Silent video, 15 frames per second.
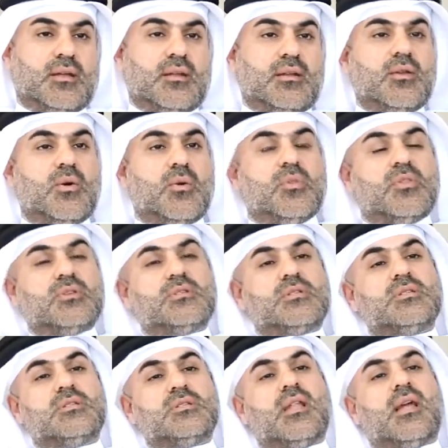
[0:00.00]
No, this
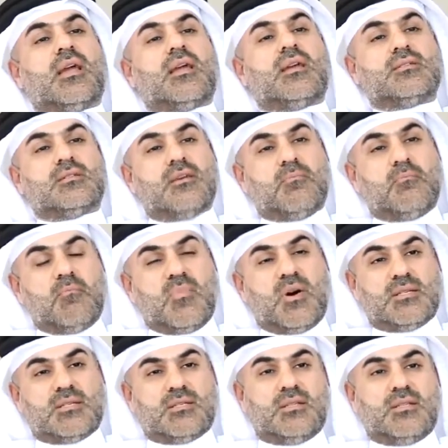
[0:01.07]
is like it's a
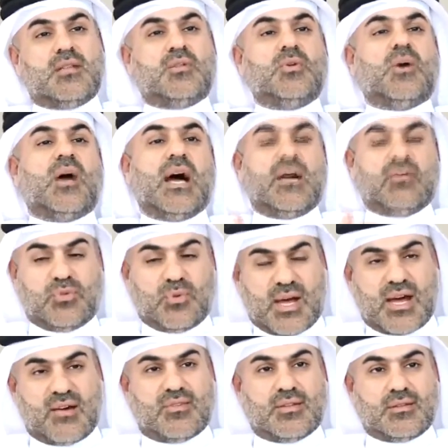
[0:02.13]
must that you have to
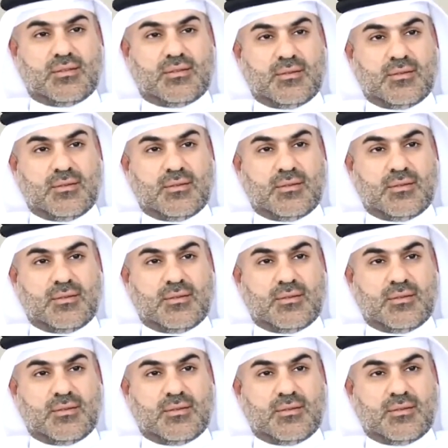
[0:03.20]
have it.